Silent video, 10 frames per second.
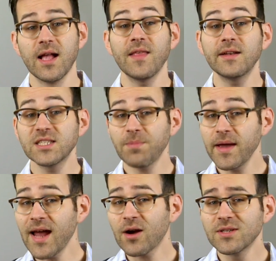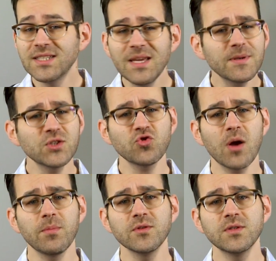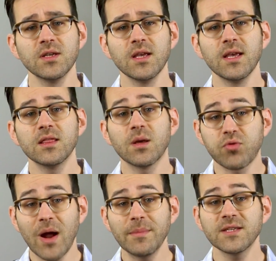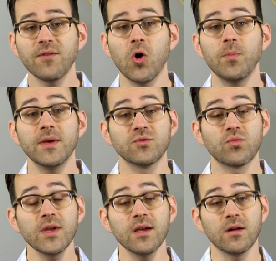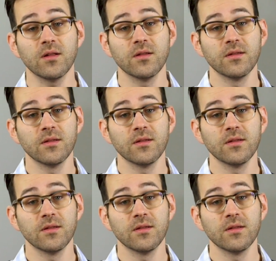that despite our deepest troubles, the promise of hope is real,